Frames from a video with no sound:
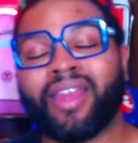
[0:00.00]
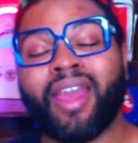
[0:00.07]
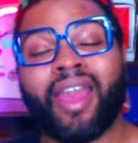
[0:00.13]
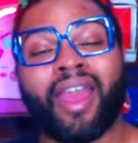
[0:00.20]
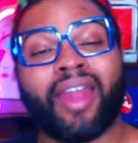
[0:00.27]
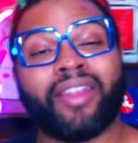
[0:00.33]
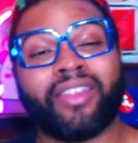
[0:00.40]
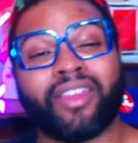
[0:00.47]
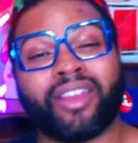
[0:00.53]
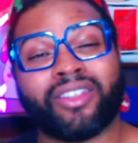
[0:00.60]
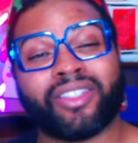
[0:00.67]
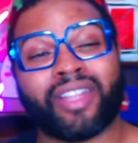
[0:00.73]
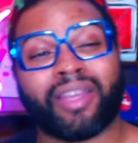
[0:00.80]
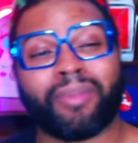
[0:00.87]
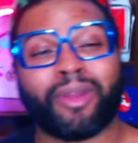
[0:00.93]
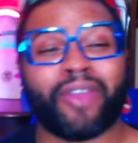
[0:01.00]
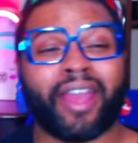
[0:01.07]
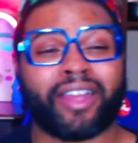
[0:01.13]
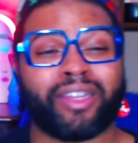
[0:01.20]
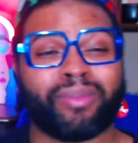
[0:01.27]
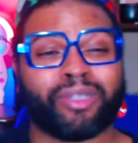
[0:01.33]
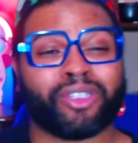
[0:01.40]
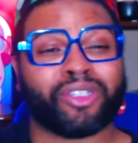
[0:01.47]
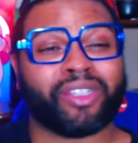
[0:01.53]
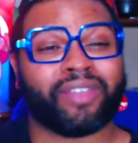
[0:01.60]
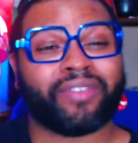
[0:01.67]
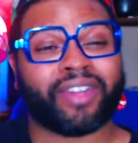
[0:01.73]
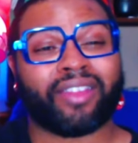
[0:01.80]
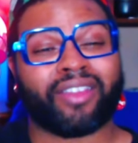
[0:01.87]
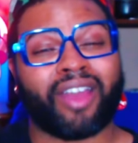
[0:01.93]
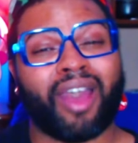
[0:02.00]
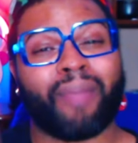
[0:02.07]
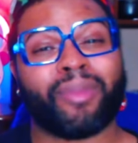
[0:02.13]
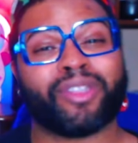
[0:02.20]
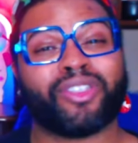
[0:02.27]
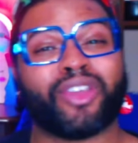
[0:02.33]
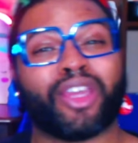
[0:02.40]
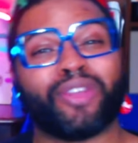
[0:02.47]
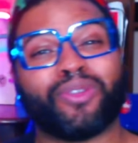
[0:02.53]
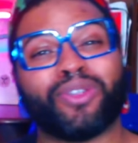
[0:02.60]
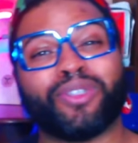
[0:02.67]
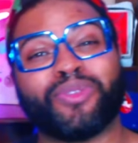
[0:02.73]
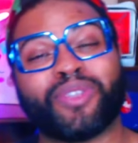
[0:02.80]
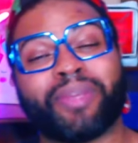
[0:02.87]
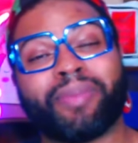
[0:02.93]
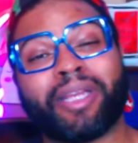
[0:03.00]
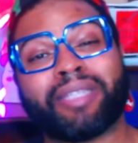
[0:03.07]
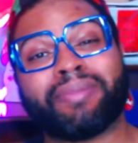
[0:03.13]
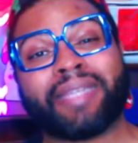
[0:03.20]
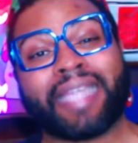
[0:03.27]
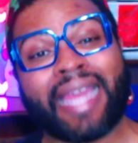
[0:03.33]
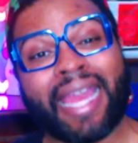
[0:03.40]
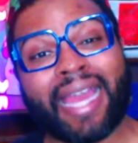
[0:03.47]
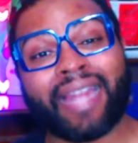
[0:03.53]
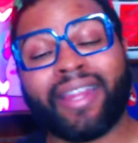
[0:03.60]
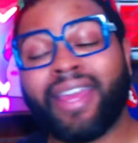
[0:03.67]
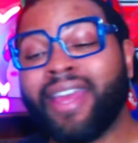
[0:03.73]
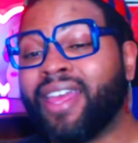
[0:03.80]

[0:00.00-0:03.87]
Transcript: Anything else you'd like me to react to, be sure to leave it down in the comments. I'll get to it as soon as I possibly can.